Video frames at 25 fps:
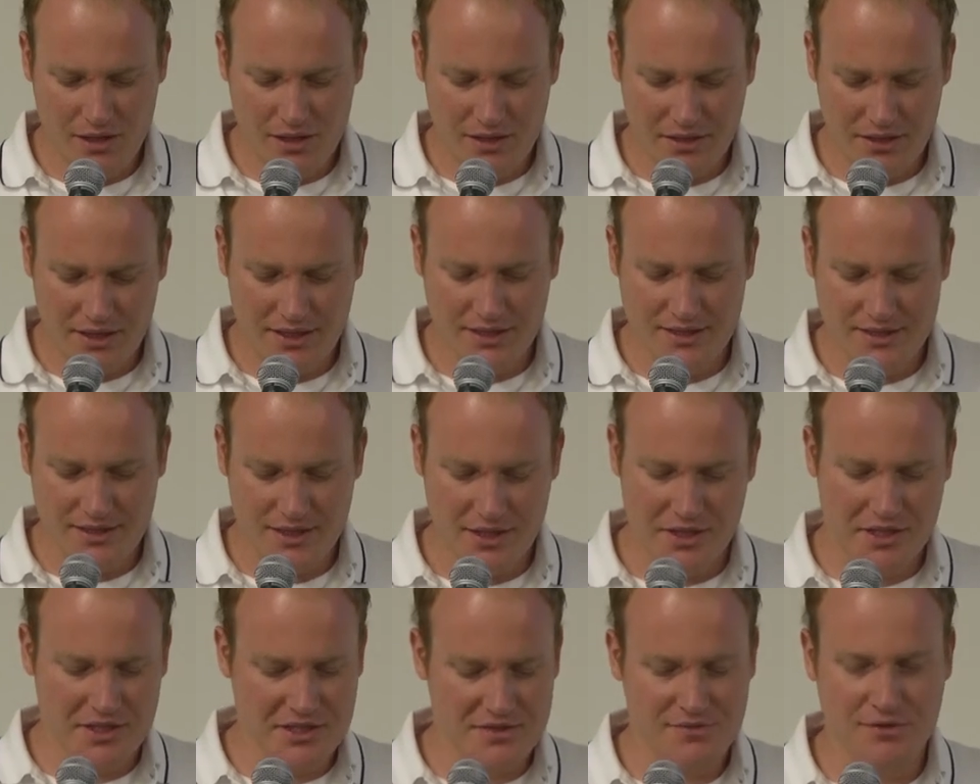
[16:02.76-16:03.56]
These
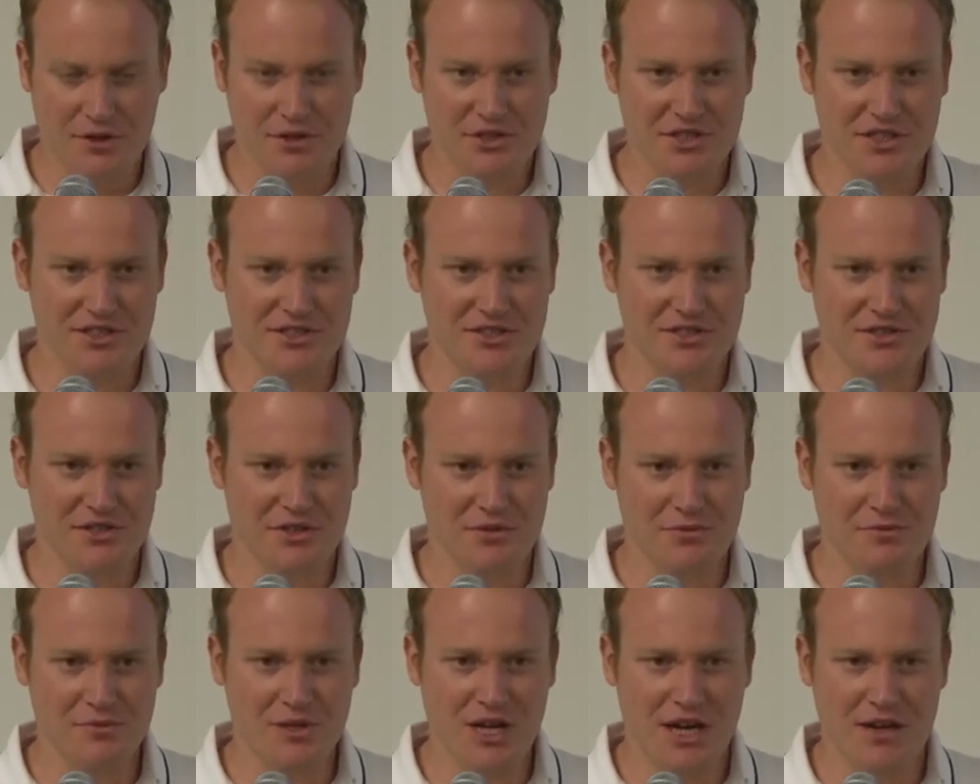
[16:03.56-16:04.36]
functions
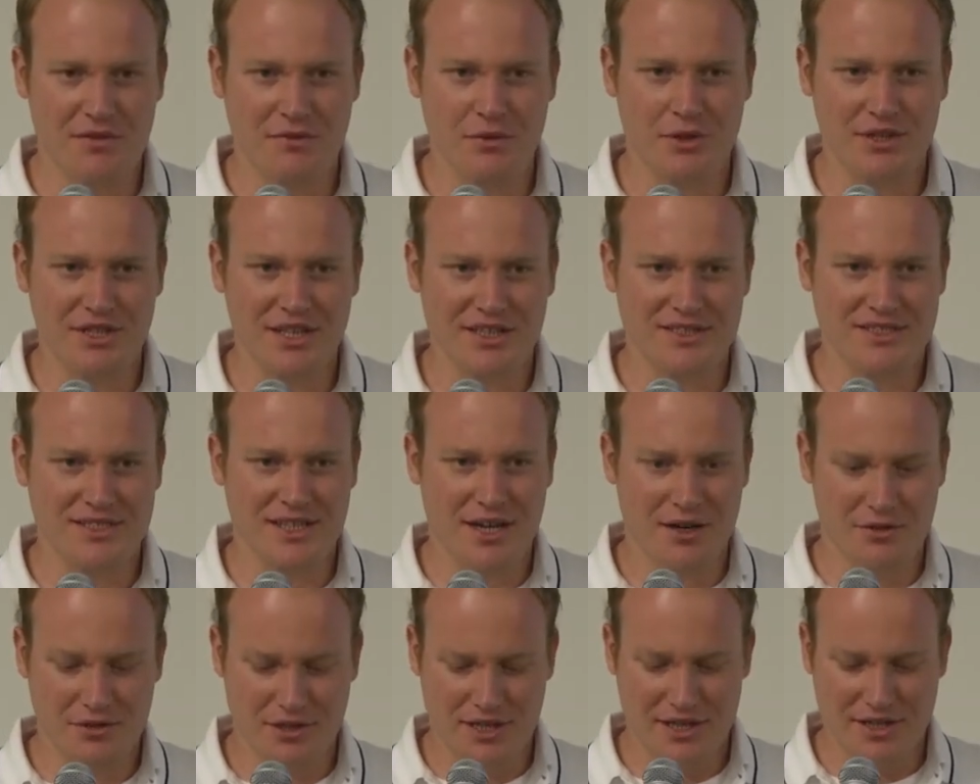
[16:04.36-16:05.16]
do kind of what they
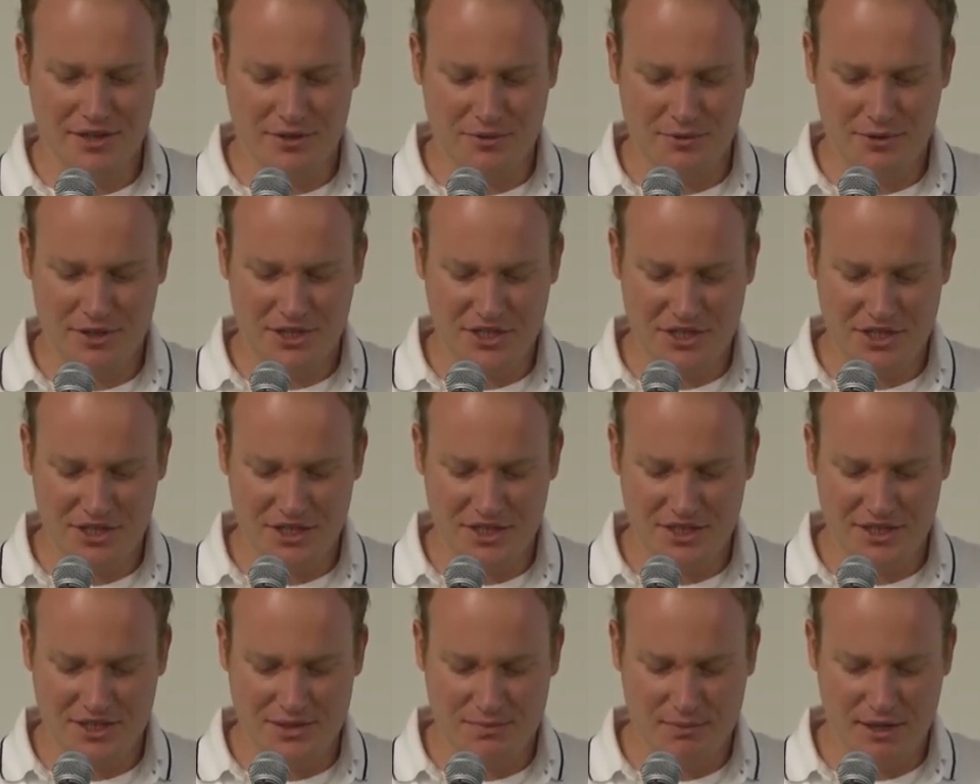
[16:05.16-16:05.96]
sound like, which
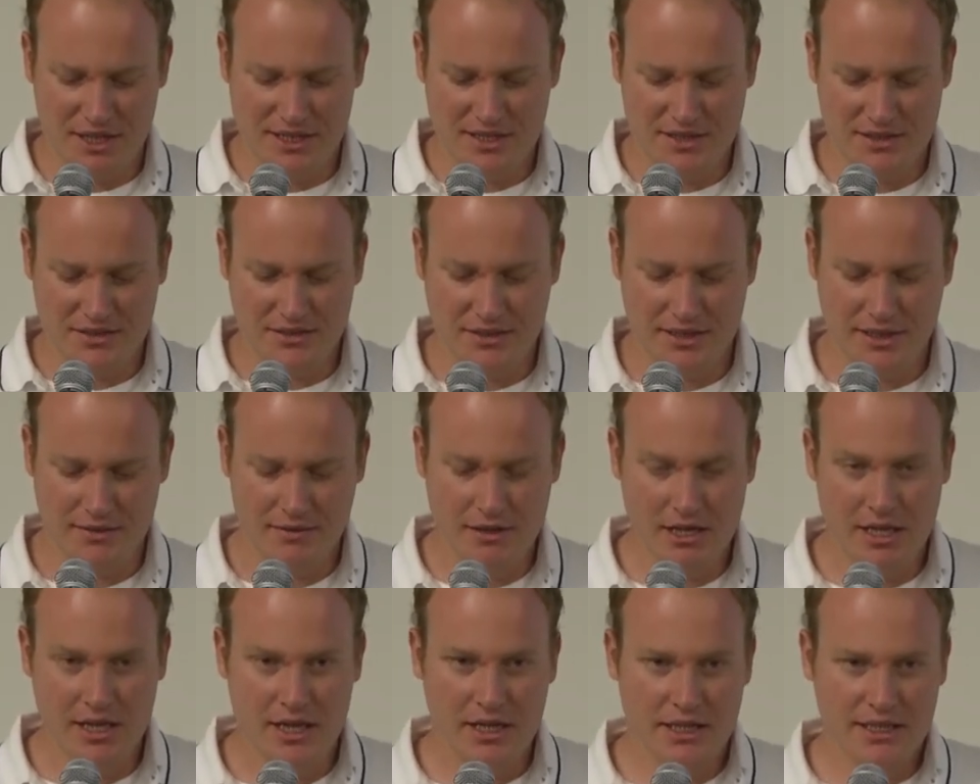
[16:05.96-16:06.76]
is basically
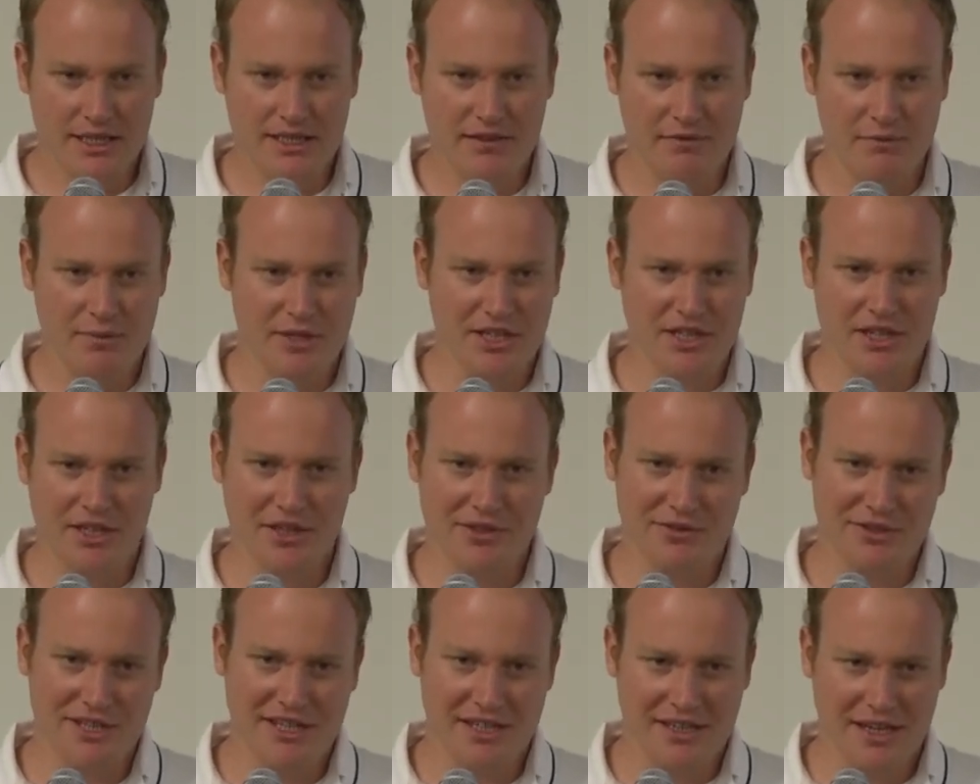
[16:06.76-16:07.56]
give me a
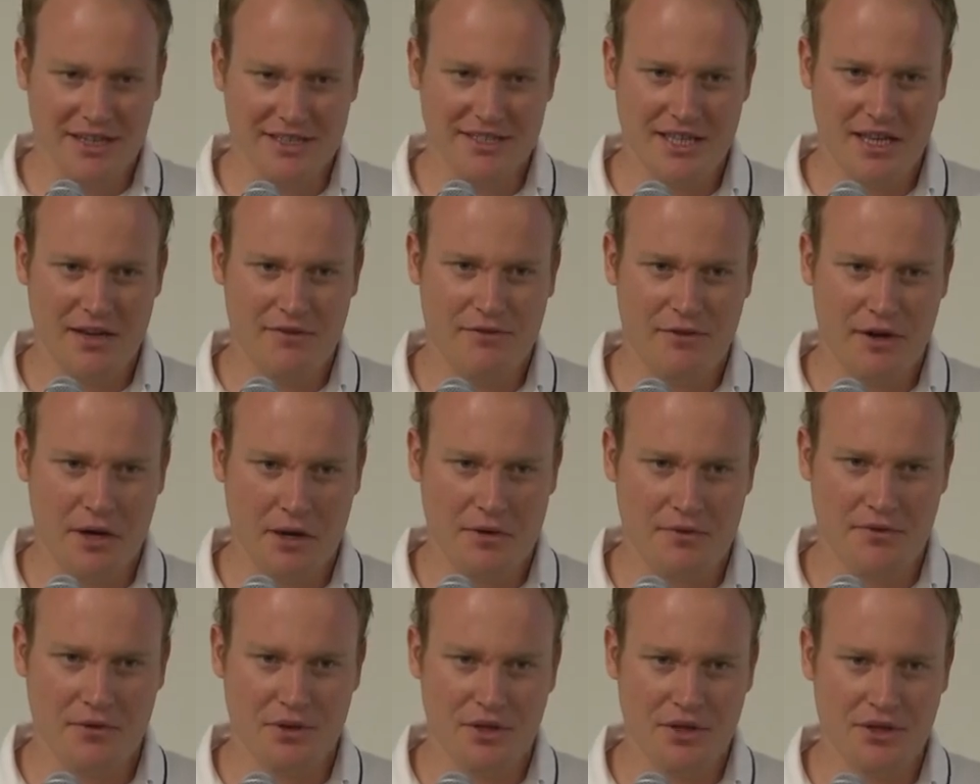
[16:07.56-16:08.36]
unique
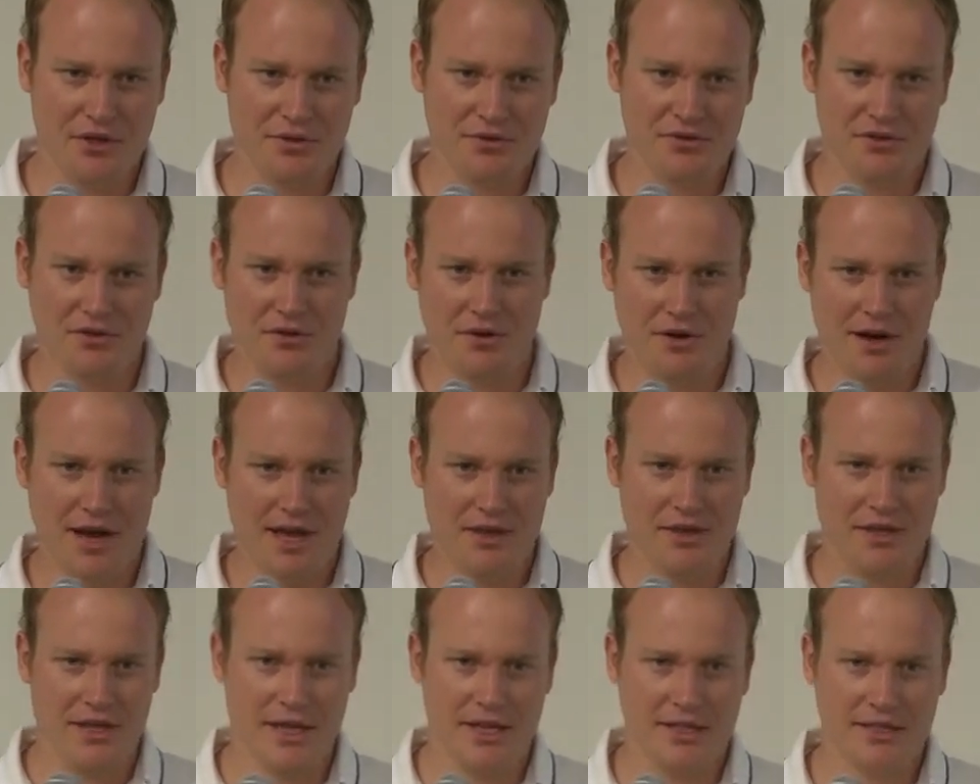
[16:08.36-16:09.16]
identifier for the user
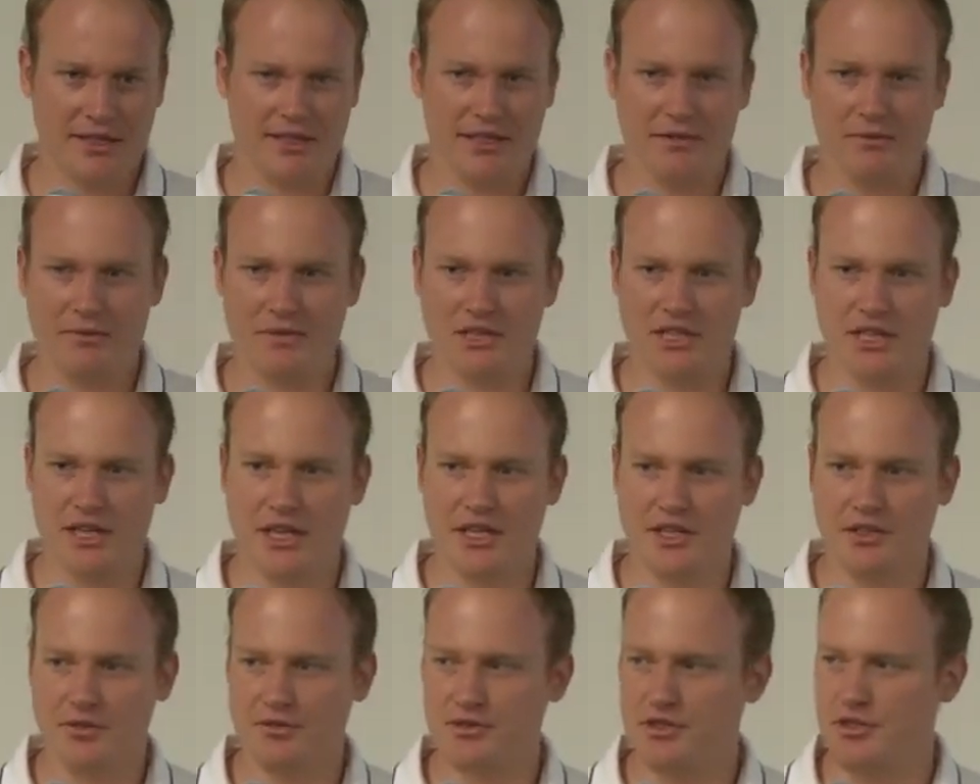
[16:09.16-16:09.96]
and then give me a
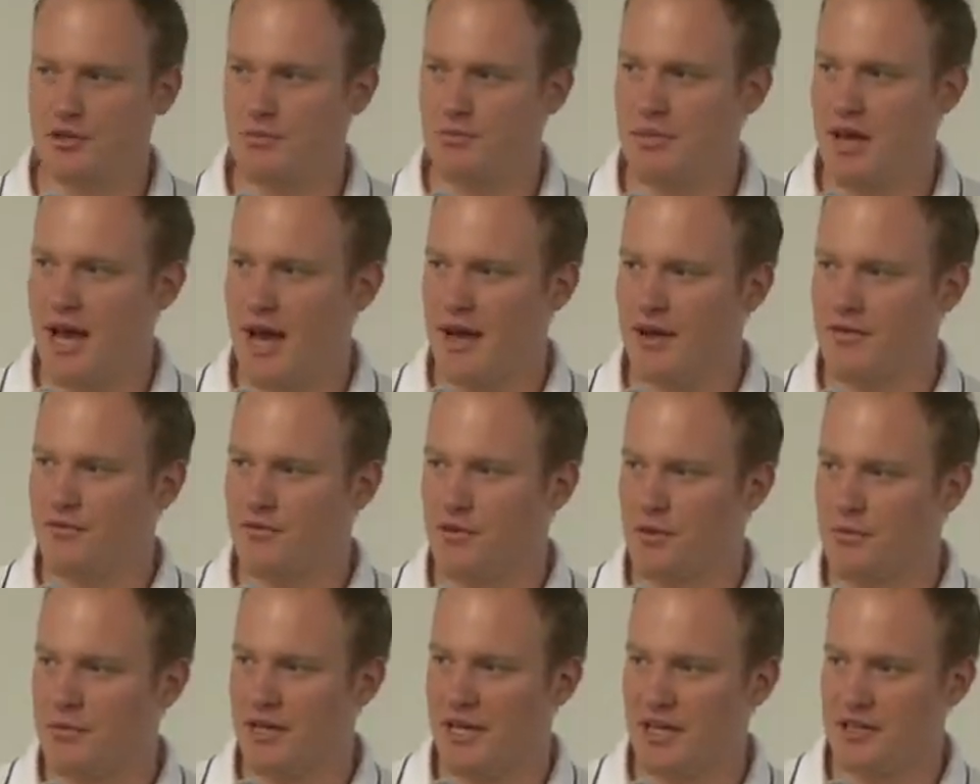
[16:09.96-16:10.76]
user back
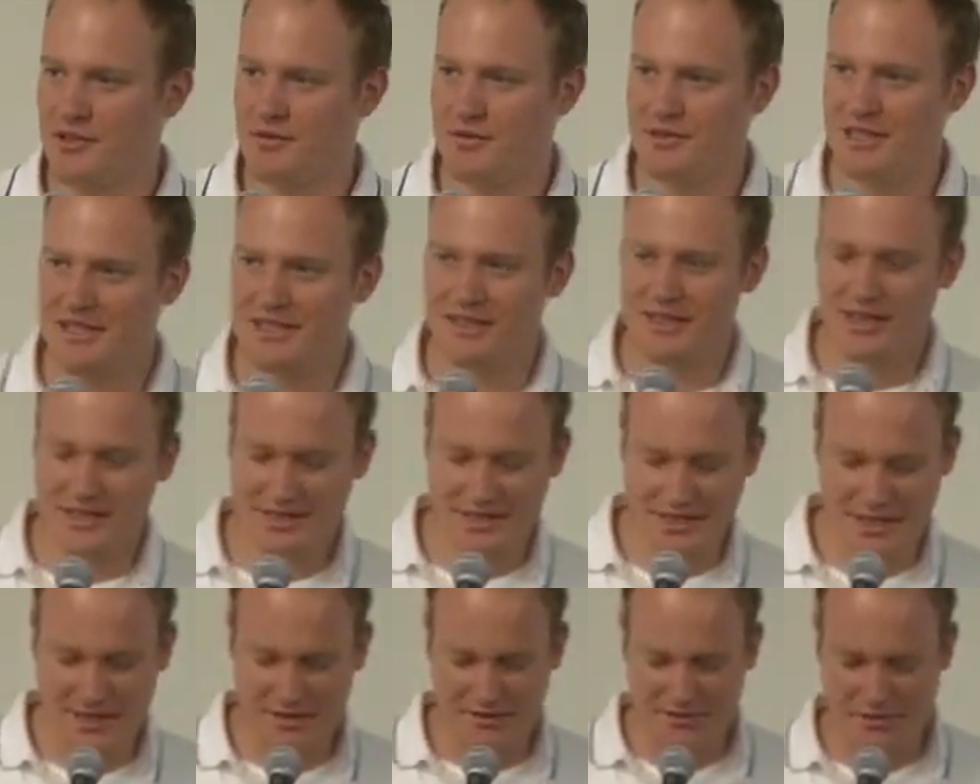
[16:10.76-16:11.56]
from a unique
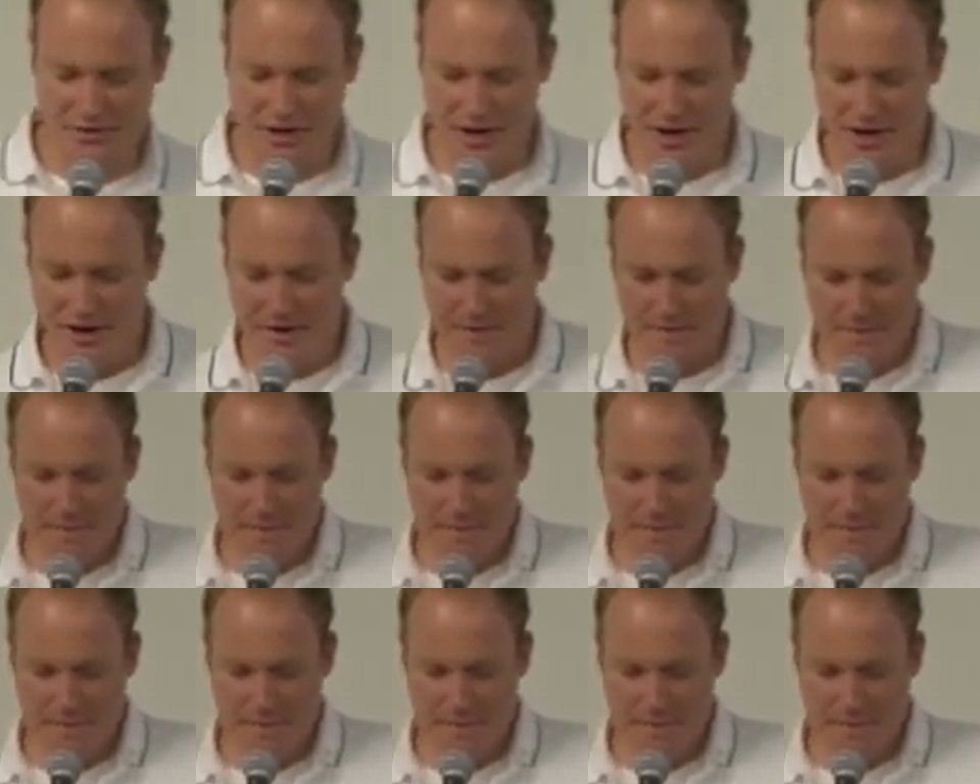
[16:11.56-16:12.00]
identifier.